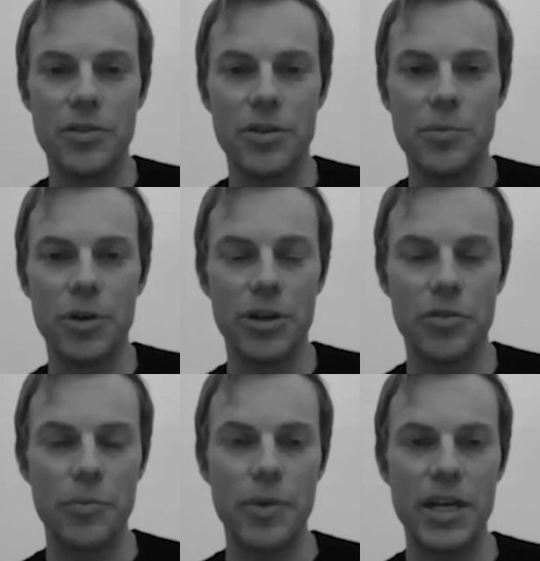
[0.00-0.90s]
So the
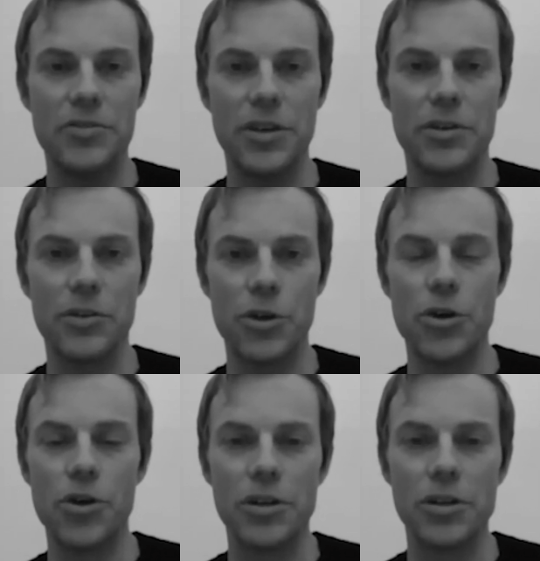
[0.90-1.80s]
models are based on the
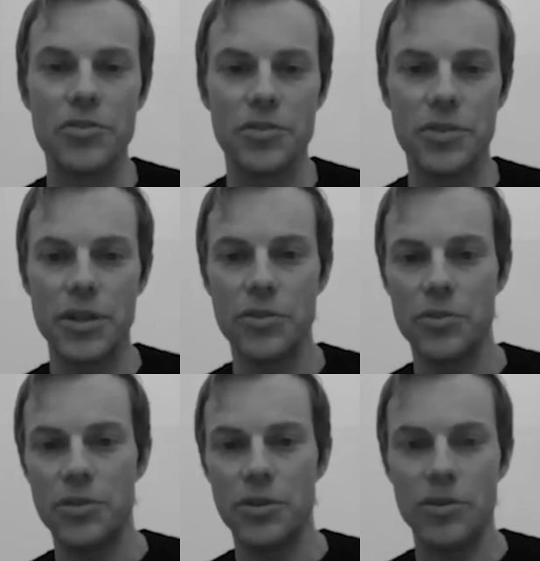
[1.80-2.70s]
kernels that
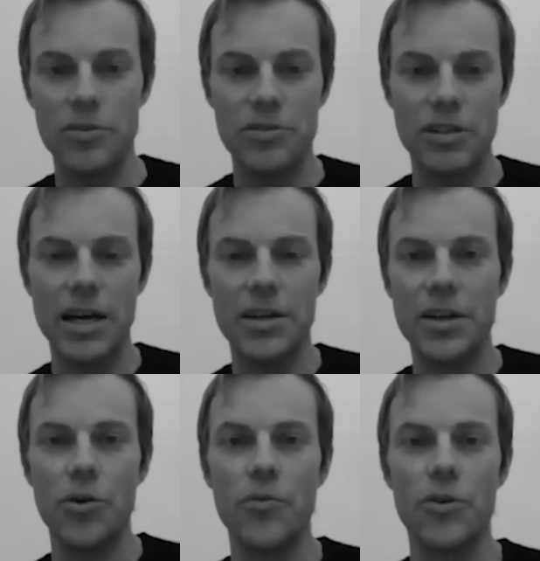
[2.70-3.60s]
are
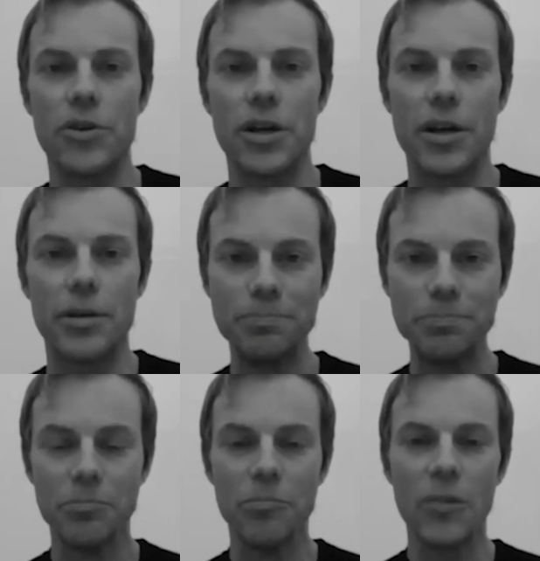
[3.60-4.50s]
slided over
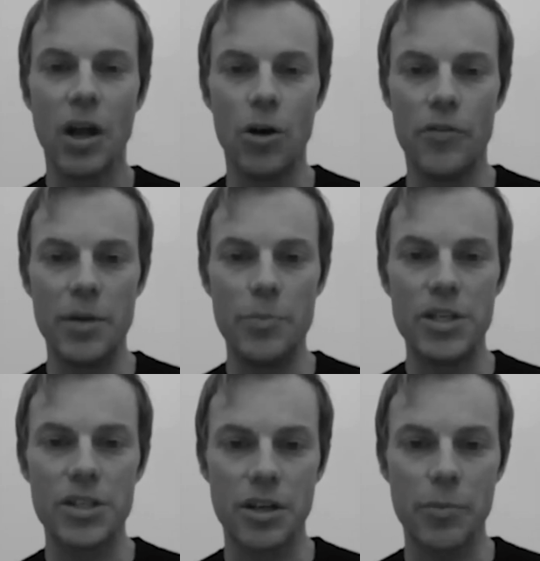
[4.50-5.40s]
the
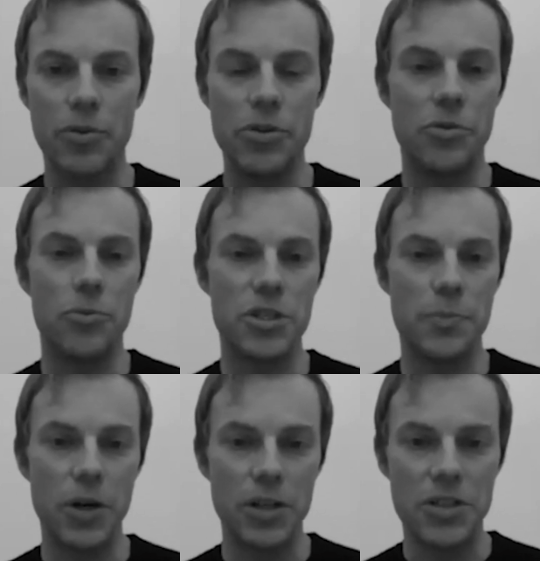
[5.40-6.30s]
image, and they produce a
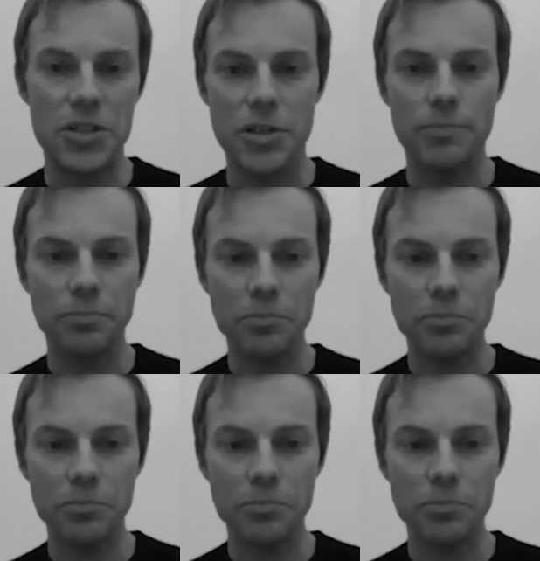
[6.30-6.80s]
response.